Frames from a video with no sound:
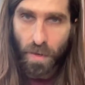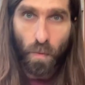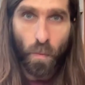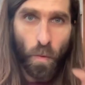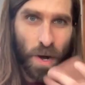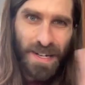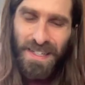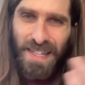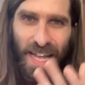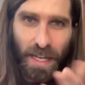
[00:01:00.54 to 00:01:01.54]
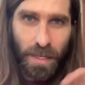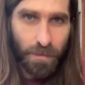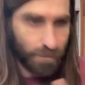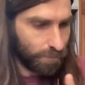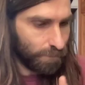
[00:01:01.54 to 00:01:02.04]
one lick
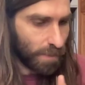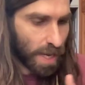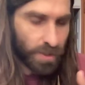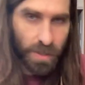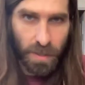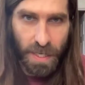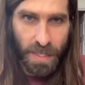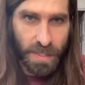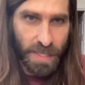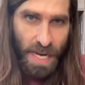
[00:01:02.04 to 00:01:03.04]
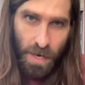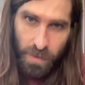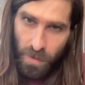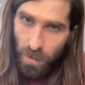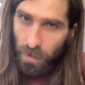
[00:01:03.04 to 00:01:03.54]
modulating down
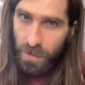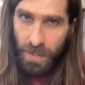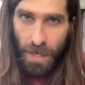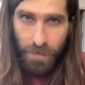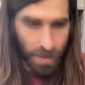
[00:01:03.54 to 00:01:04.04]
in whole steps